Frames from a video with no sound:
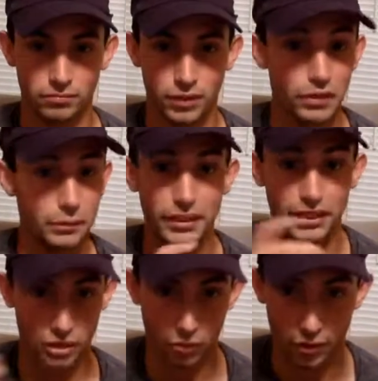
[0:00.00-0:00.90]
If anybody
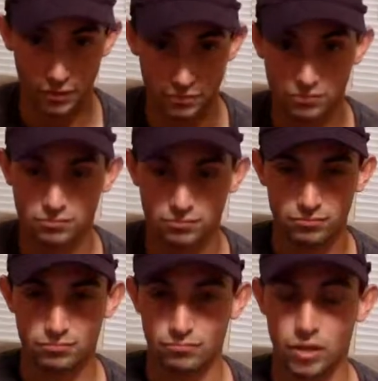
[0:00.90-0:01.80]
gets Corona,
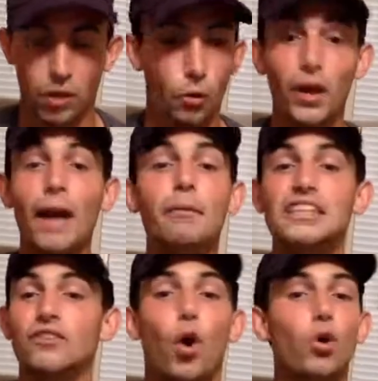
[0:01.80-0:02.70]
like what
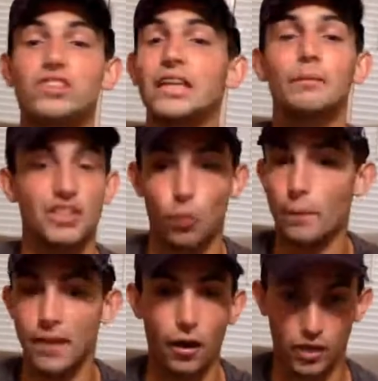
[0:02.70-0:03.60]
happens if a whole team gets
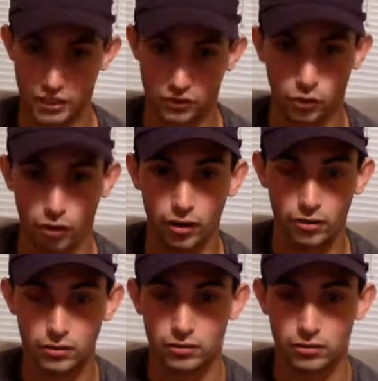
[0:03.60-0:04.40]
wiped out because of Corona?